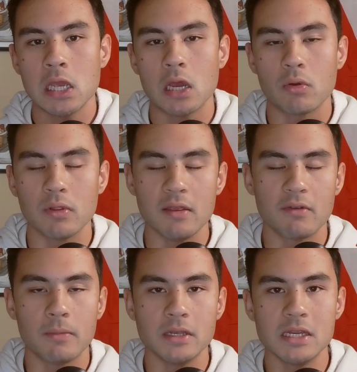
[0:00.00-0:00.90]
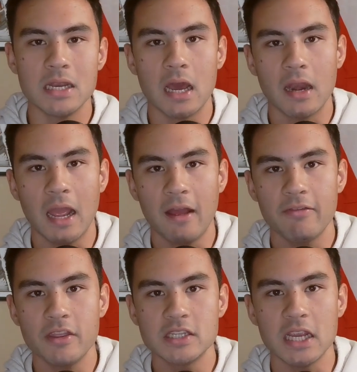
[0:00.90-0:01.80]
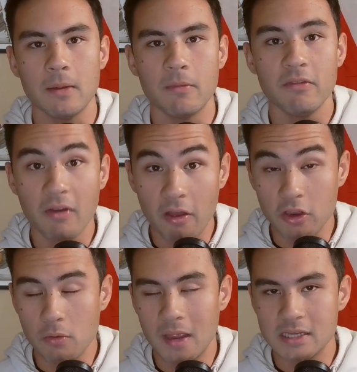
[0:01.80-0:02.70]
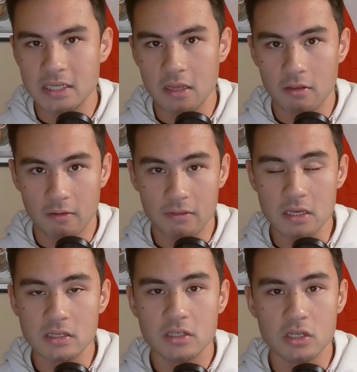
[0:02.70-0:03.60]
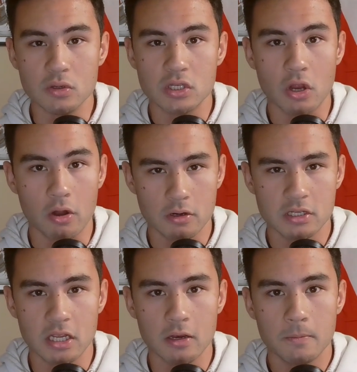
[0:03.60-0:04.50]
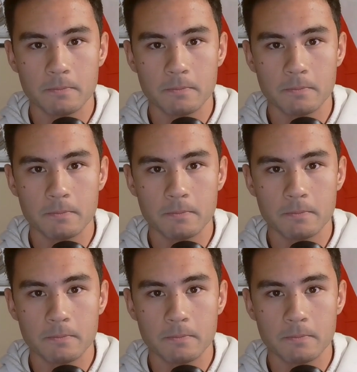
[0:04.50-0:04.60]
reliever, but did not have the same volume as either of these two starters did.